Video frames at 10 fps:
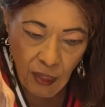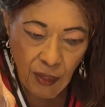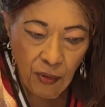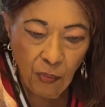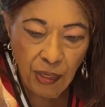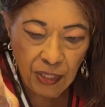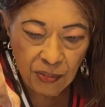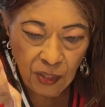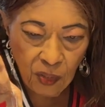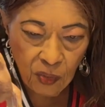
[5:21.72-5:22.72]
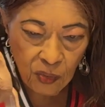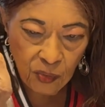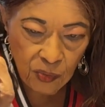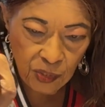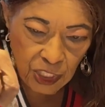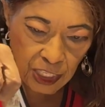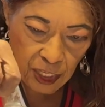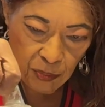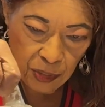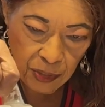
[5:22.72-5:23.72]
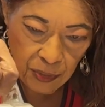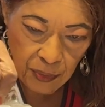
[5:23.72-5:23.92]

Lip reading: It'll make its own shape here.